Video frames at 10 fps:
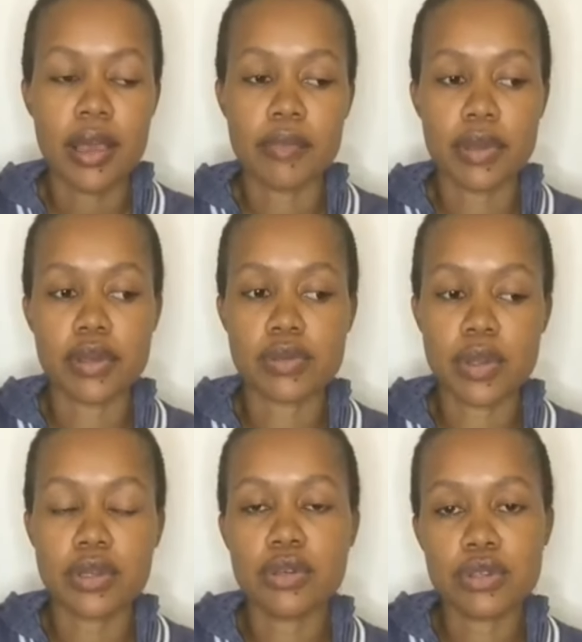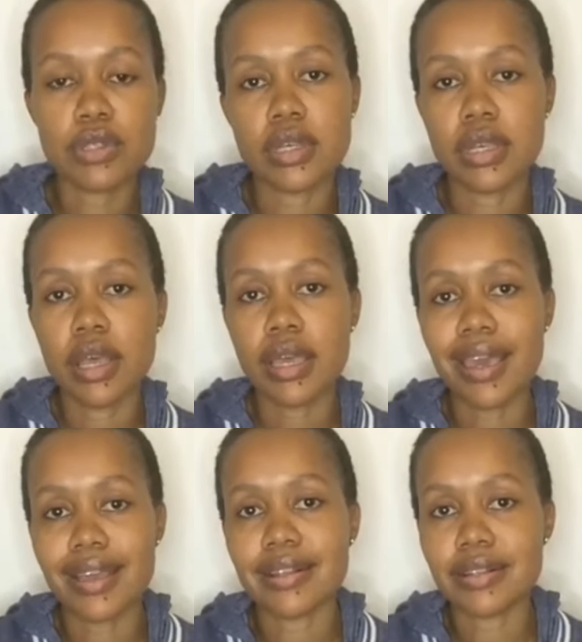Because when you're using
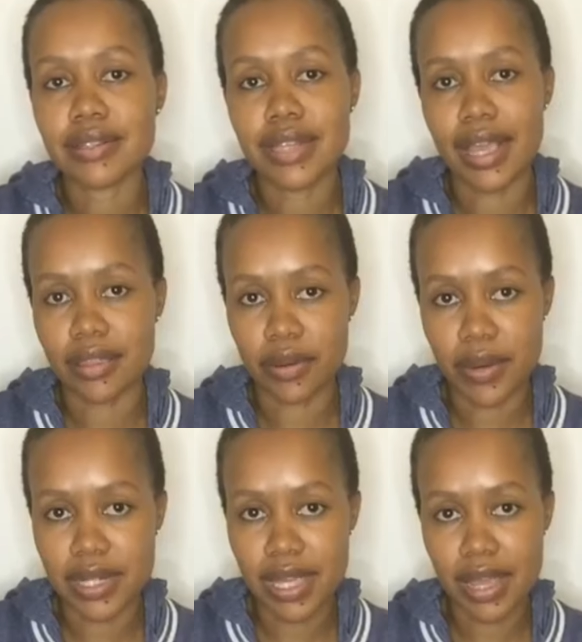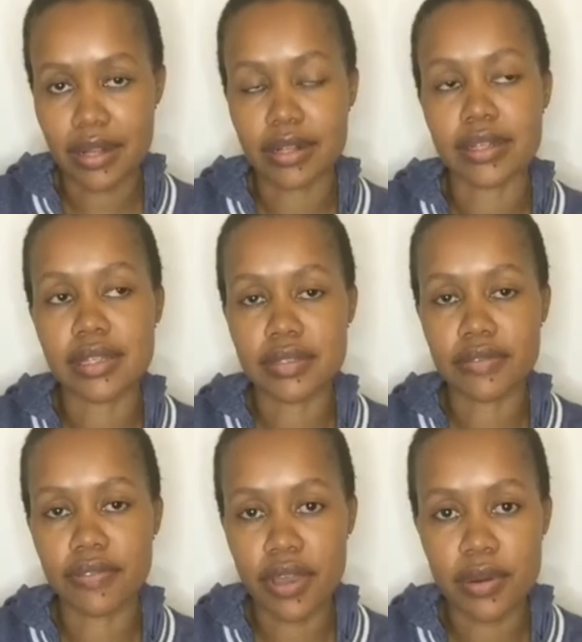candles like the red candle, it's
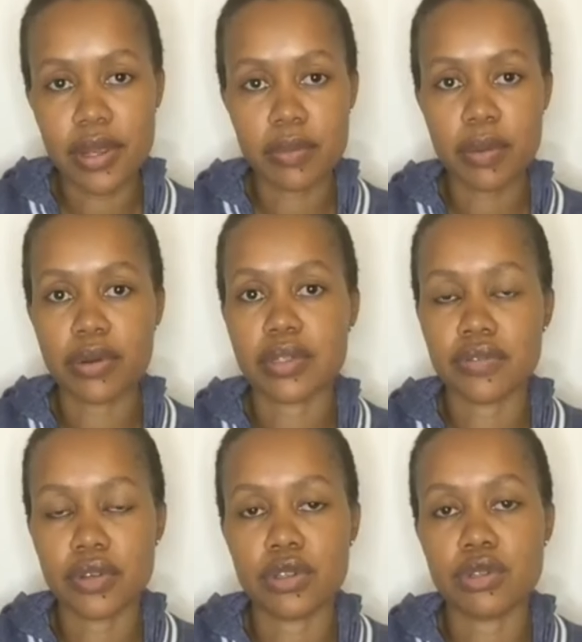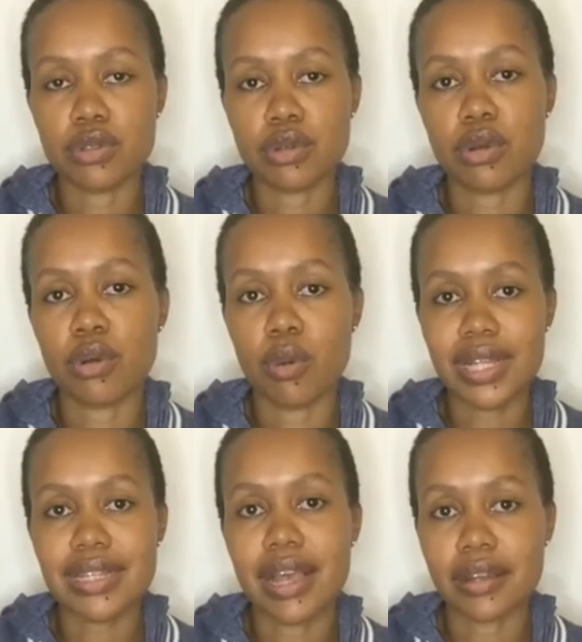very important for you to know
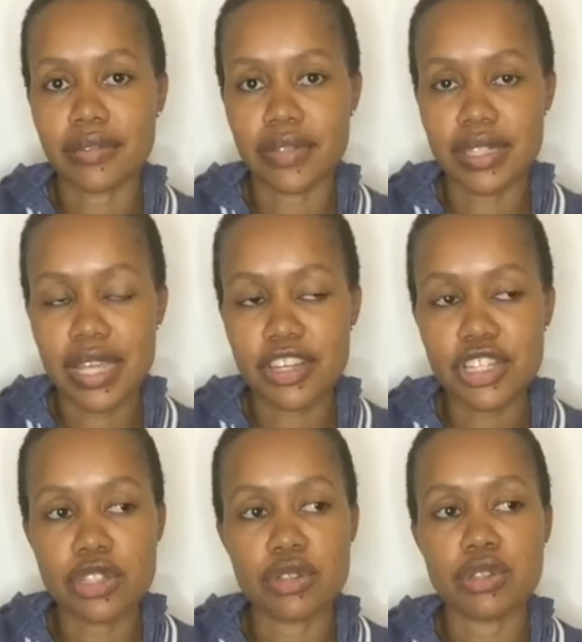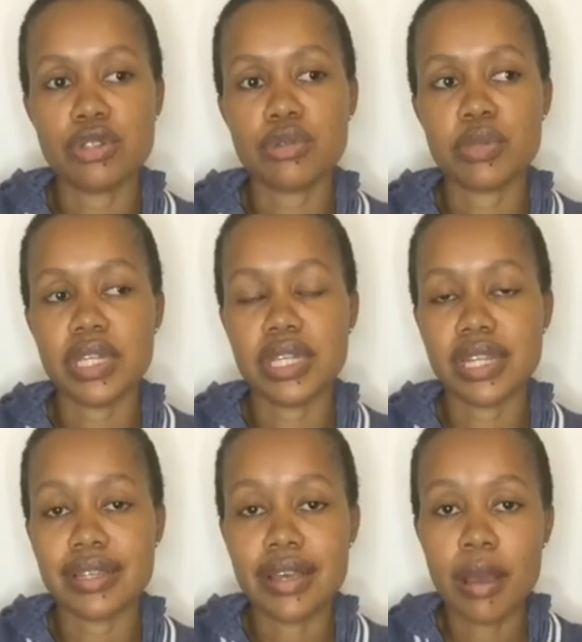what kind of intention. You need to be in
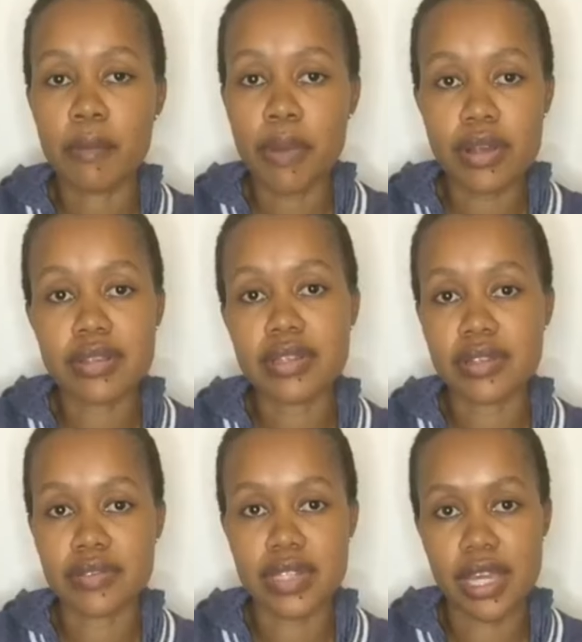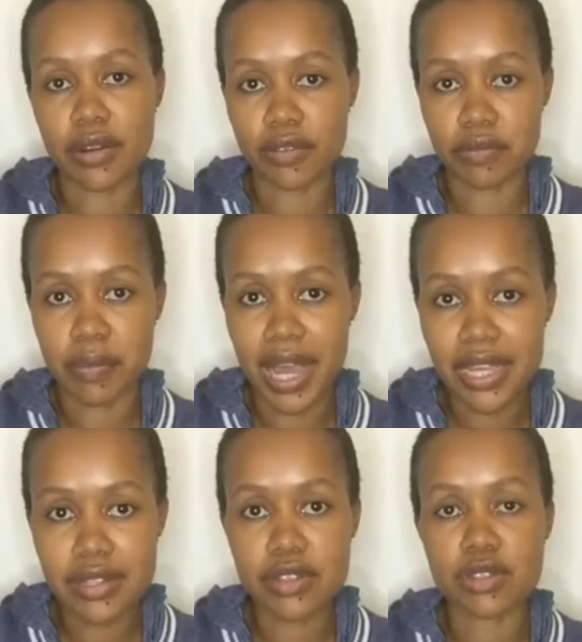a positive state of
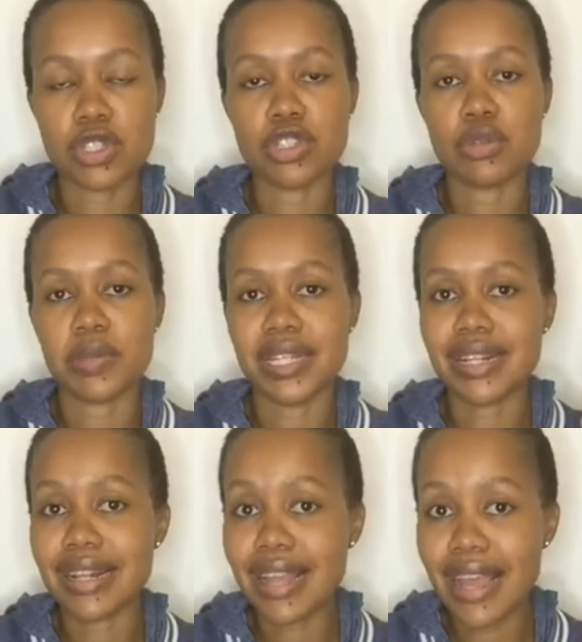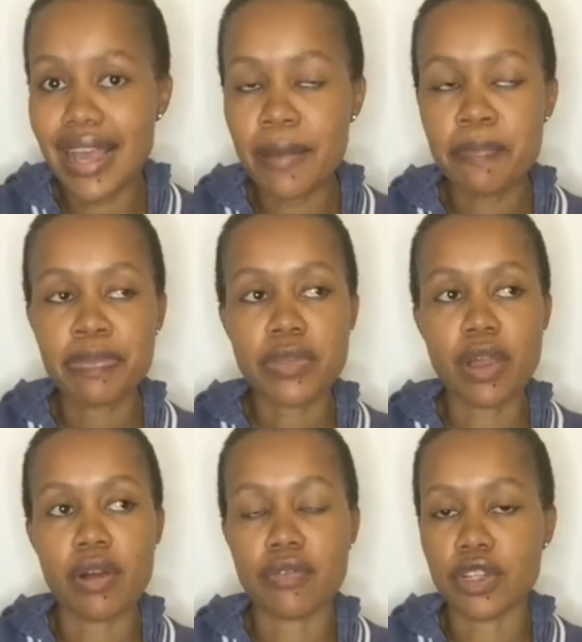mind, you need to be clear
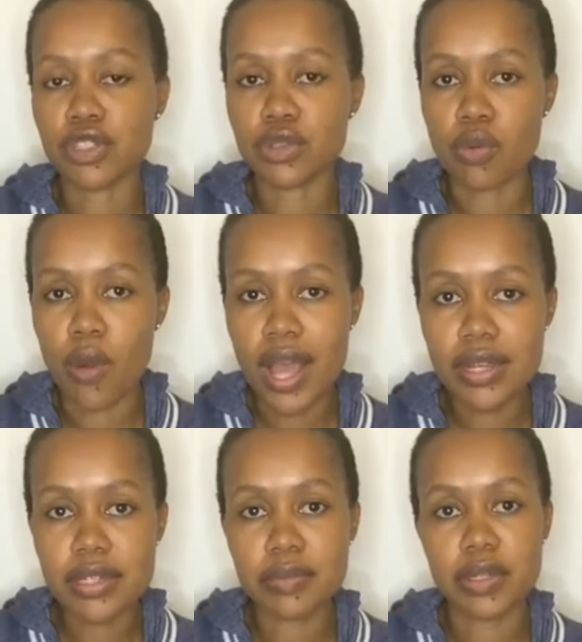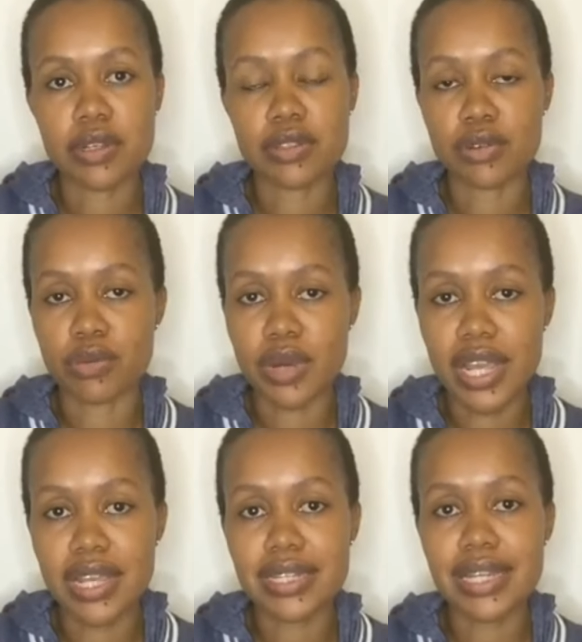of what you want, because
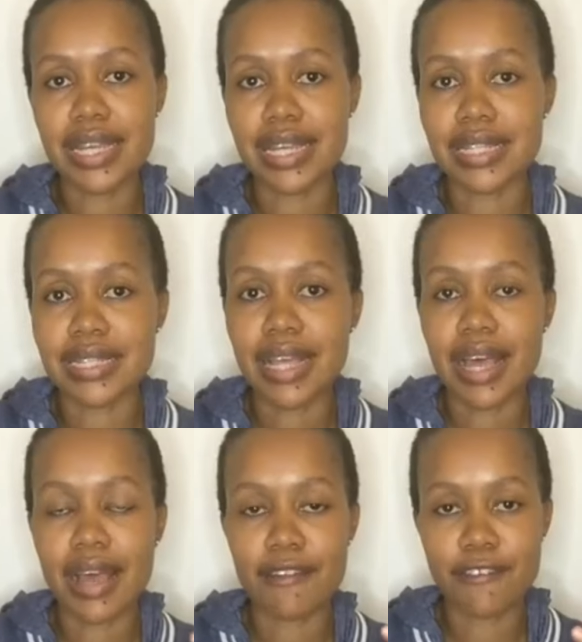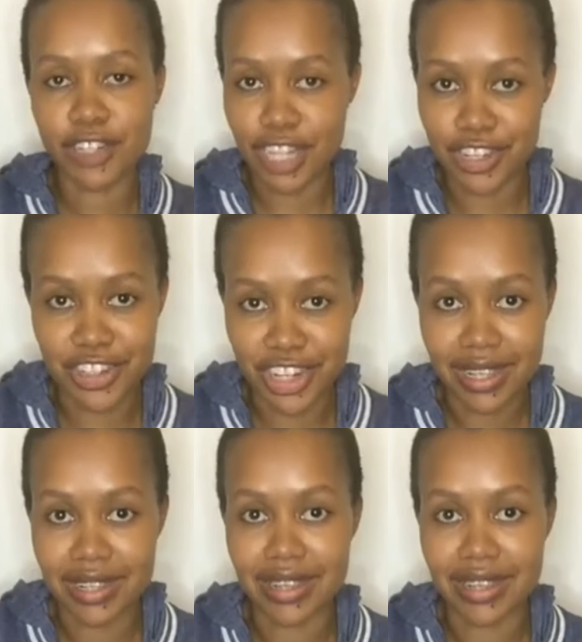red is for danger.